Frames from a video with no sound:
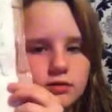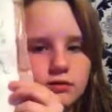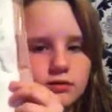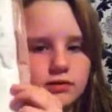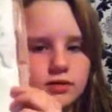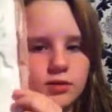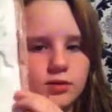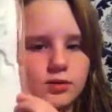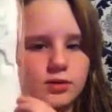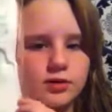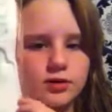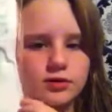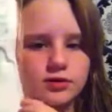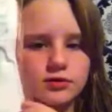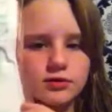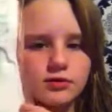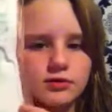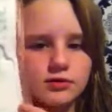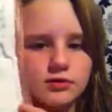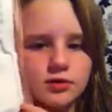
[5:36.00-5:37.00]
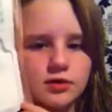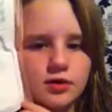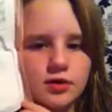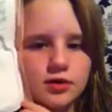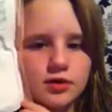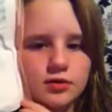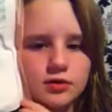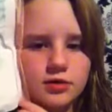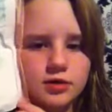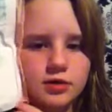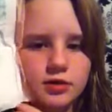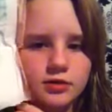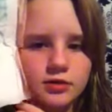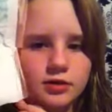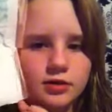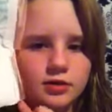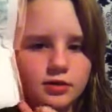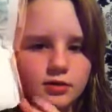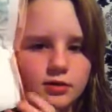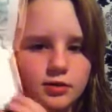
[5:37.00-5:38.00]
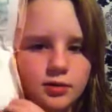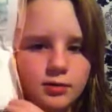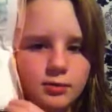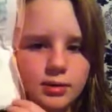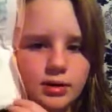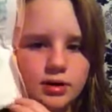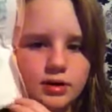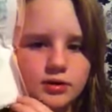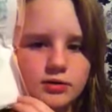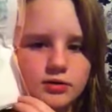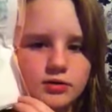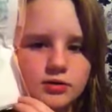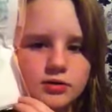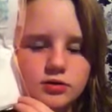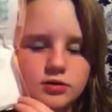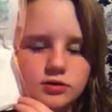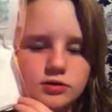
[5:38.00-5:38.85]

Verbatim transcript: Like, hold on. I'll, I'll tell you how many inches.